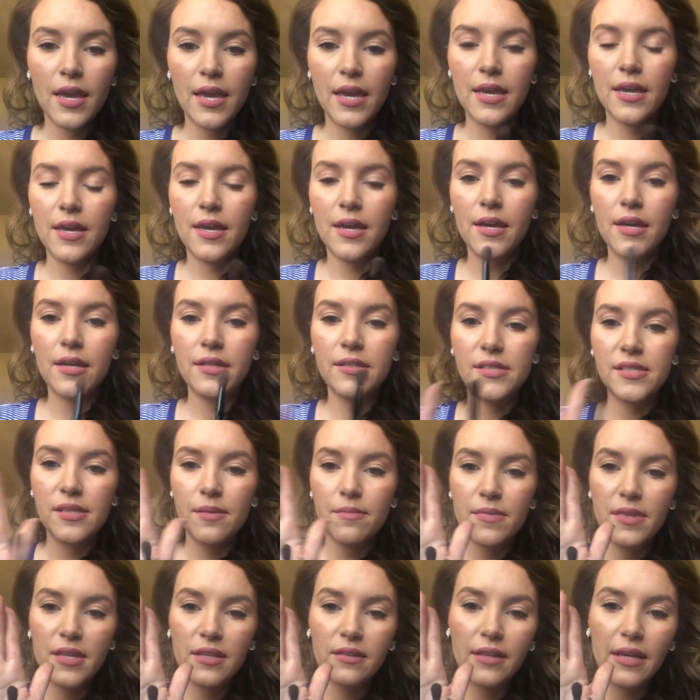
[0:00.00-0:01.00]
and
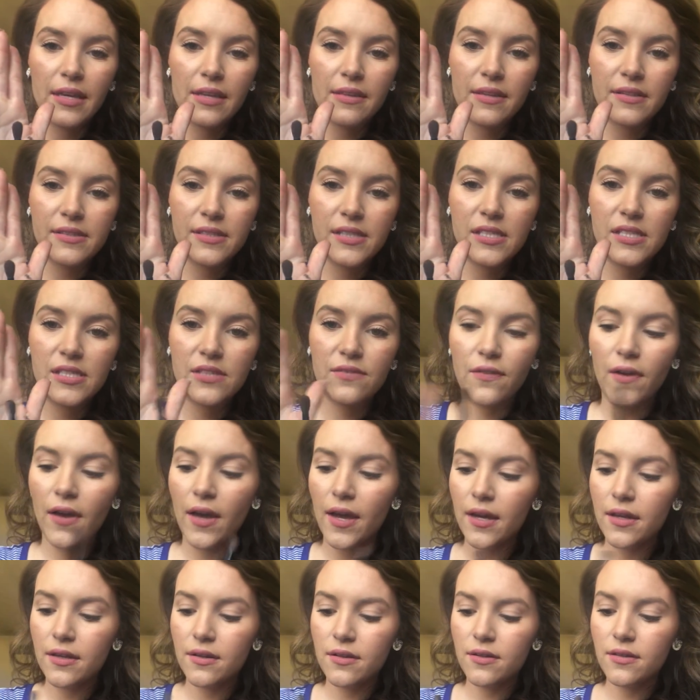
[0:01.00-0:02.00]
something like this is
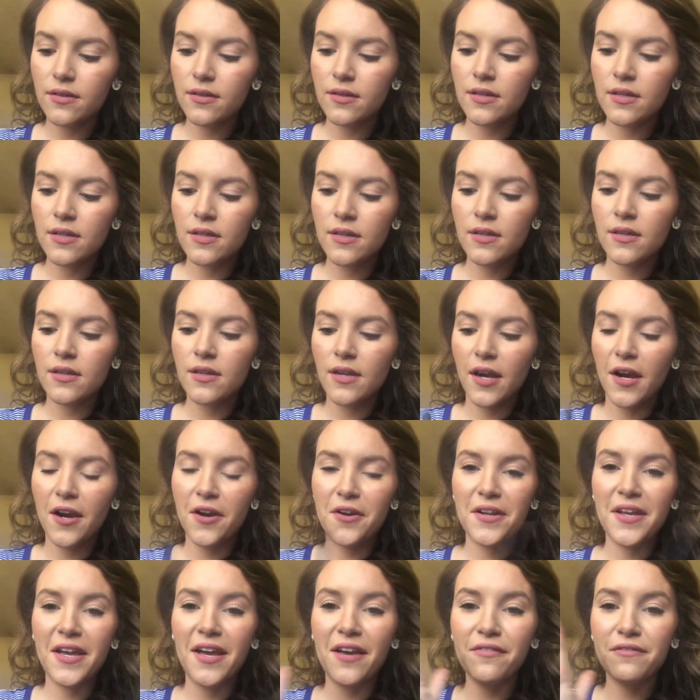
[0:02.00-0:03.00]
fine. I
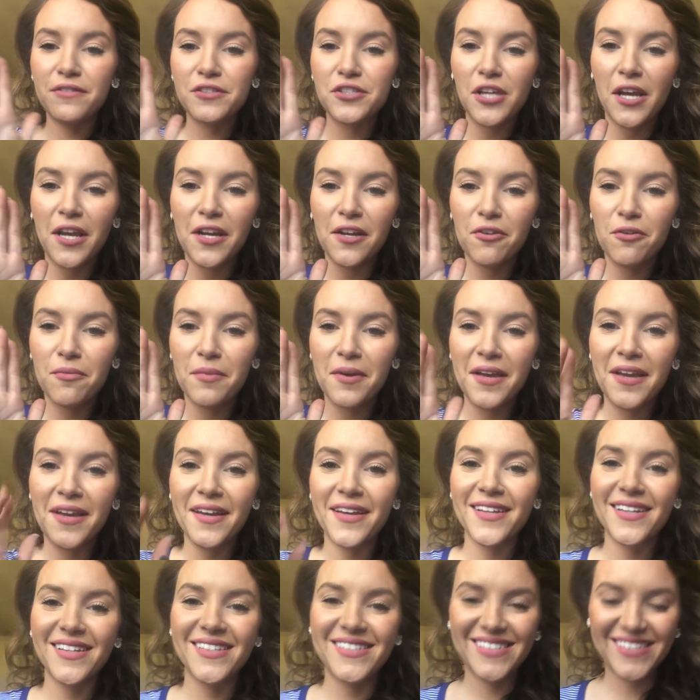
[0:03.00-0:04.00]
already have shadow on my
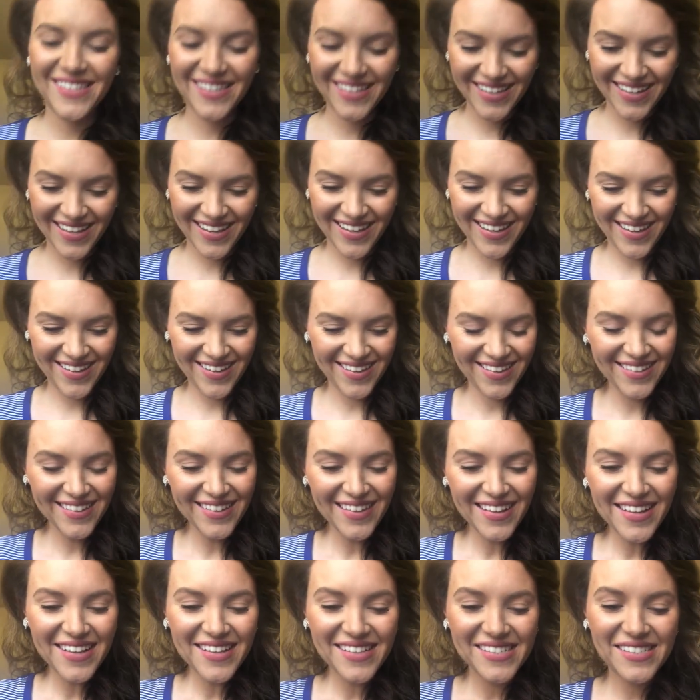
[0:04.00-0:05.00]
hands.
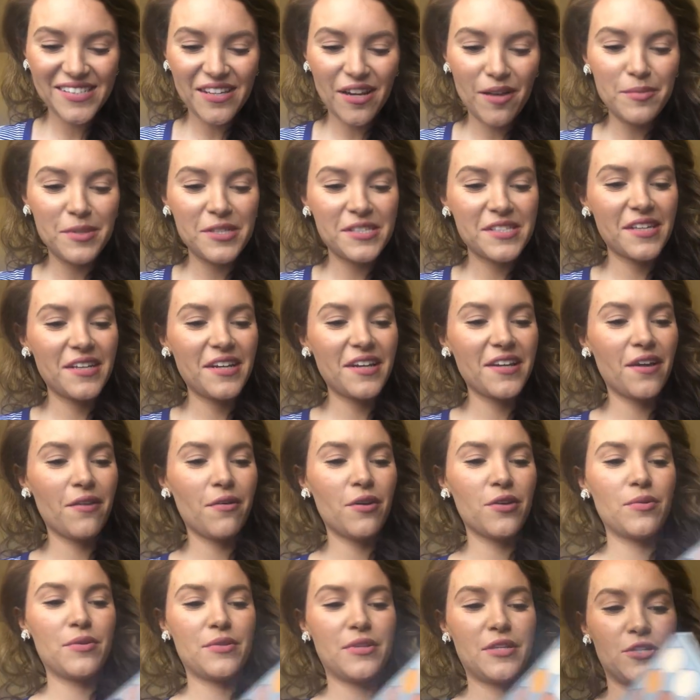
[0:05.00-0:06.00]
So I'm just gonna
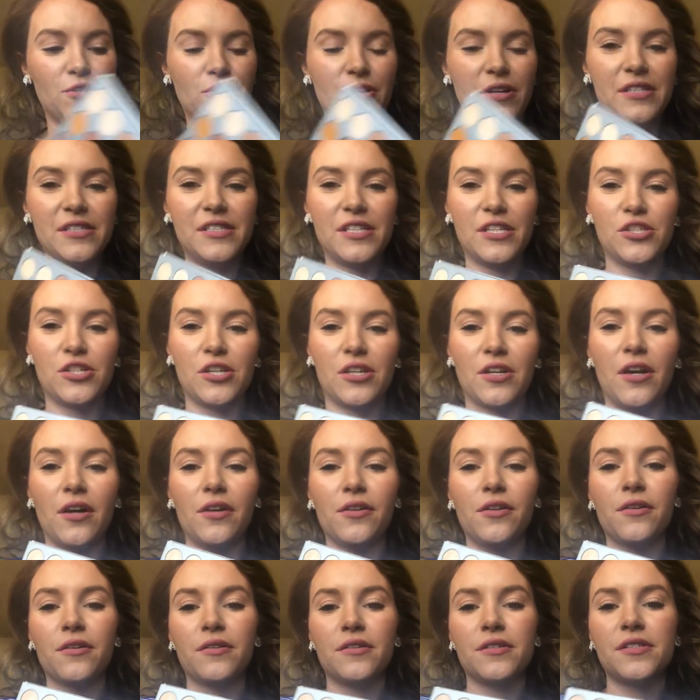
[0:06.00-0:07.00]
go in with a transition
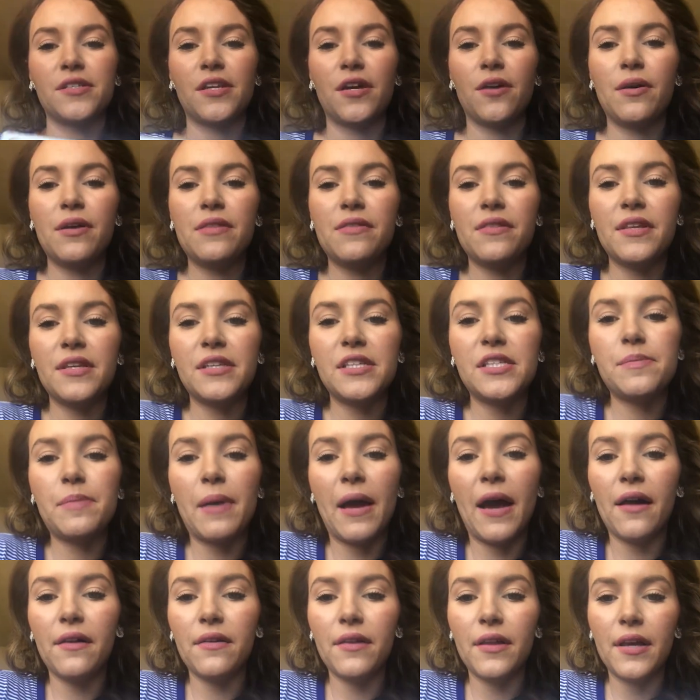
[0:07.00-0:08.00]
color. So in this
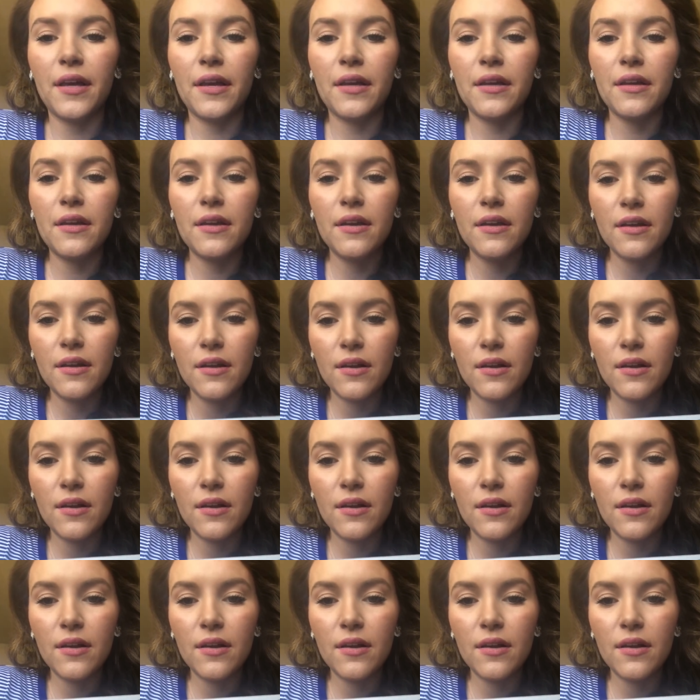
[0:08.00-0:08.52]
palette,